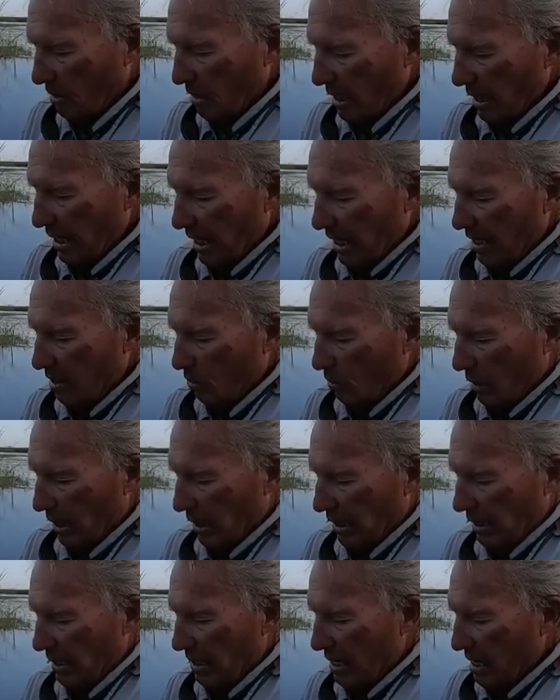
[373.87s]

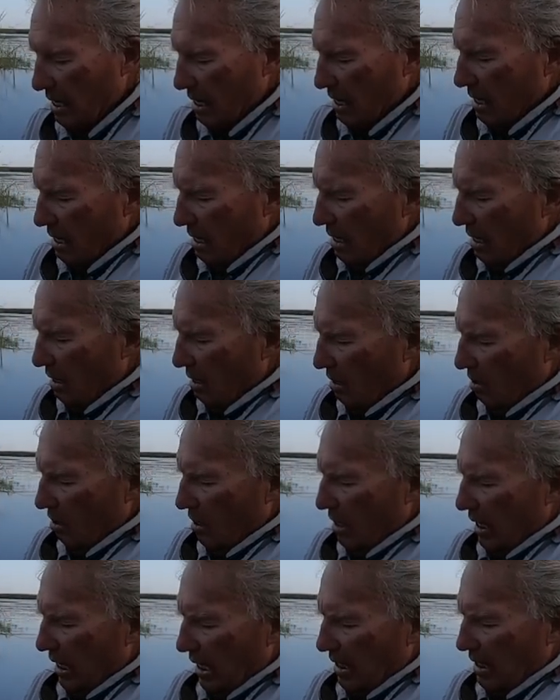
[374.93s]
Anyway.
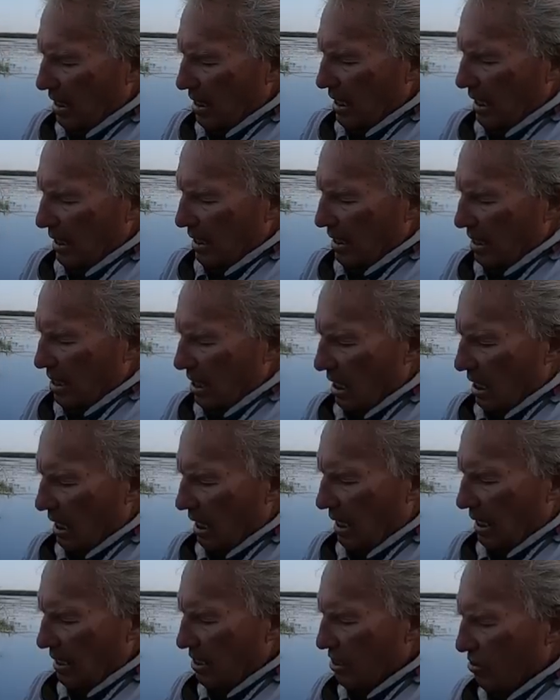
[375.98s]
Okay, let's get this
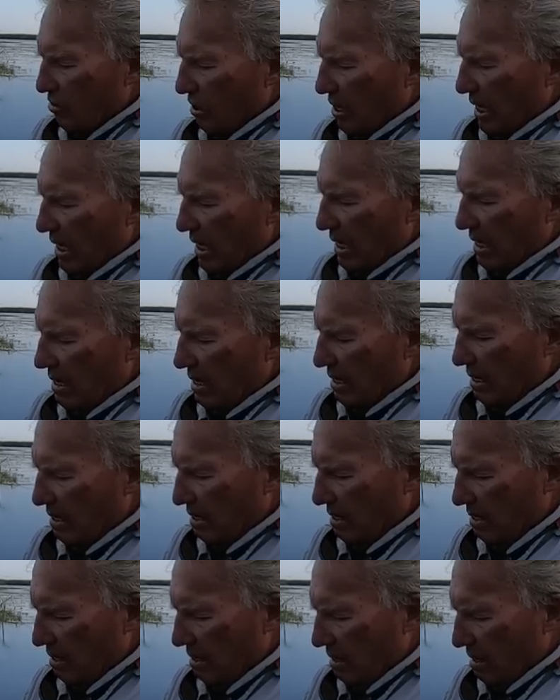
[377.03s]
line straight
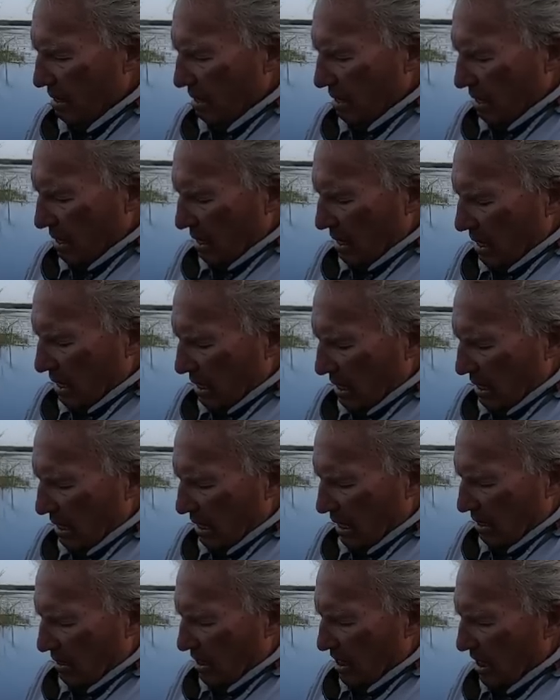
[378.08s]

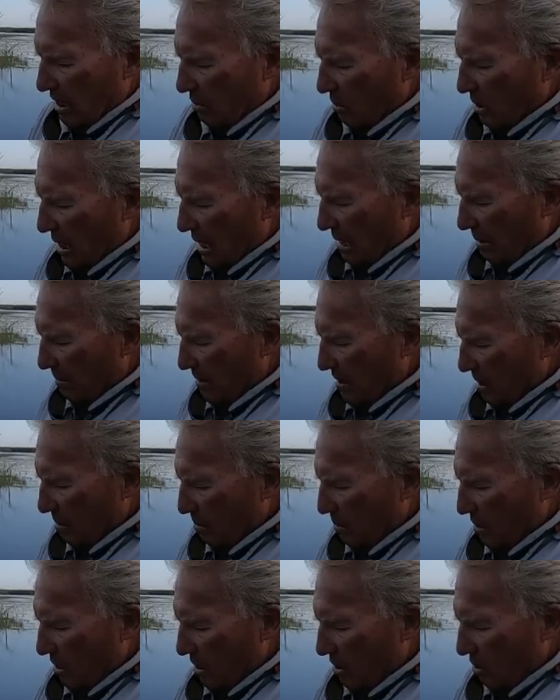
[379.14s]
and see what happens. I
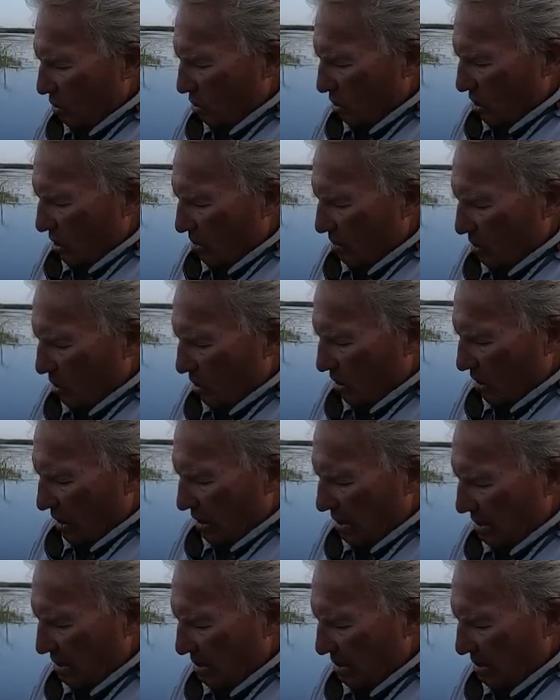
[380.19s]
put a new worm on.